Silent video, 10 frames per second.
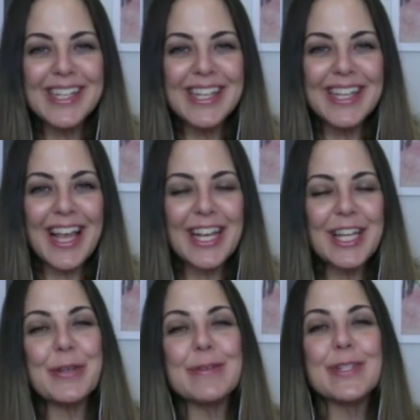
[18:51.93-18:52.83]
Can
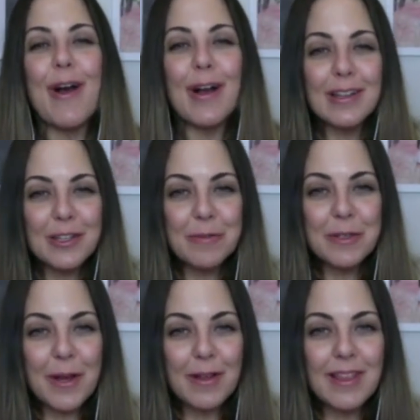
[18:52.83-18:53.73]
you talk a little bit
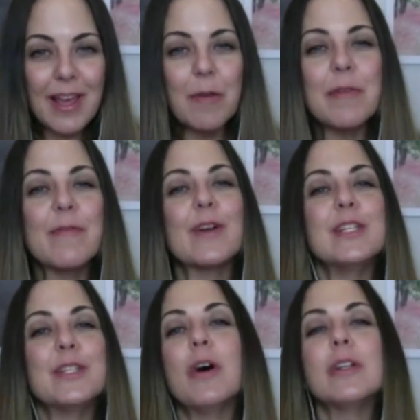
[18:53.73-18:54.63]
about that? And before you
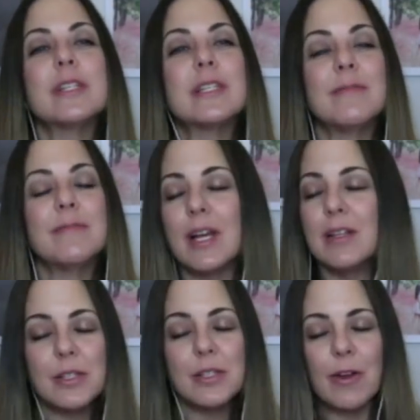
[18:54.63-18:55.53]
do, I'll just tell
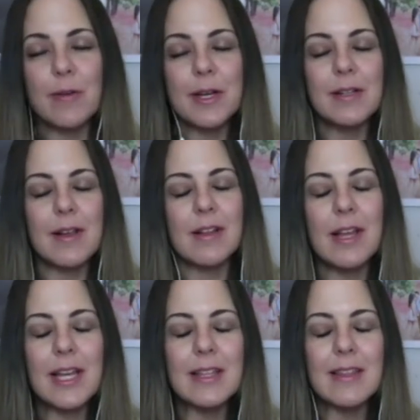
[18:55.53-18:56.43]
a story about a
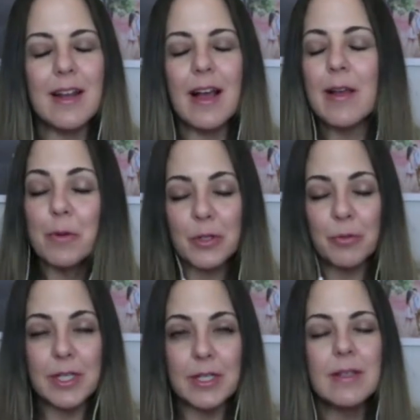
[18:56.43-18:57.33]
client that I worked
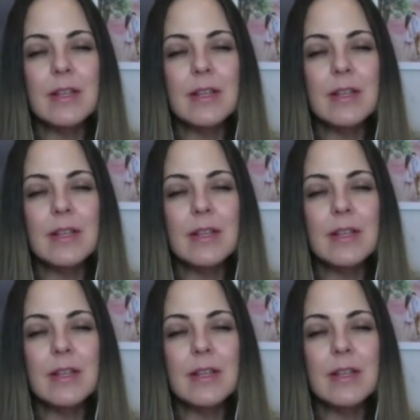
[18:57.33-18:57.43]
with.